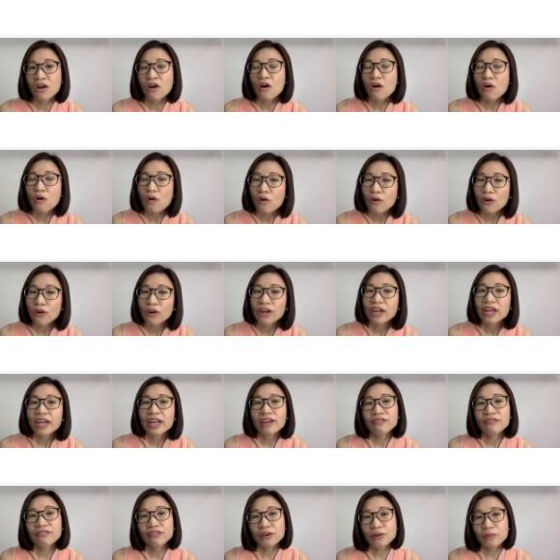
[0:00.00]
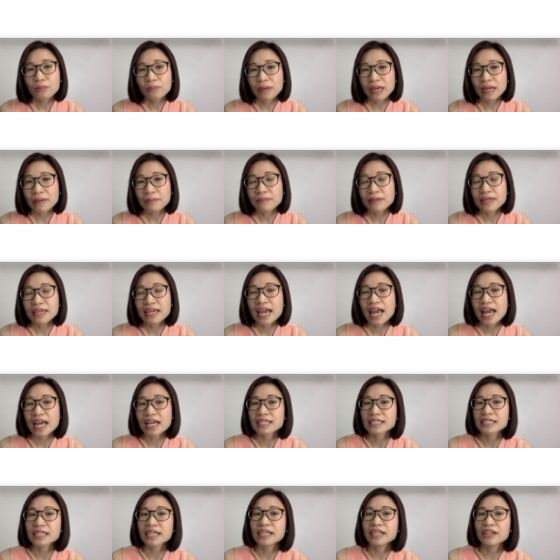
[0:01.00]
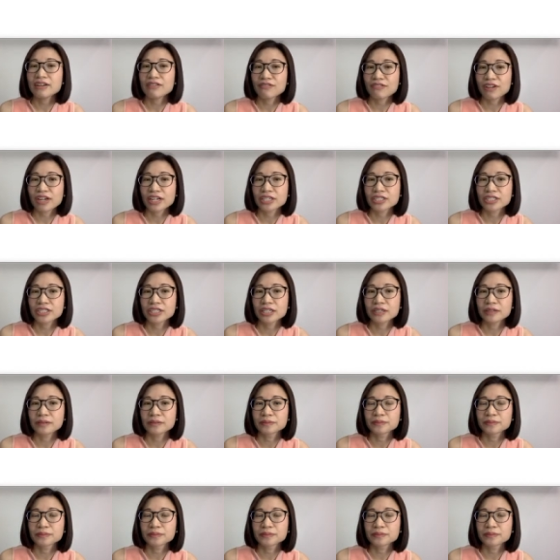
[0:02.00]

or if your baby has an infection.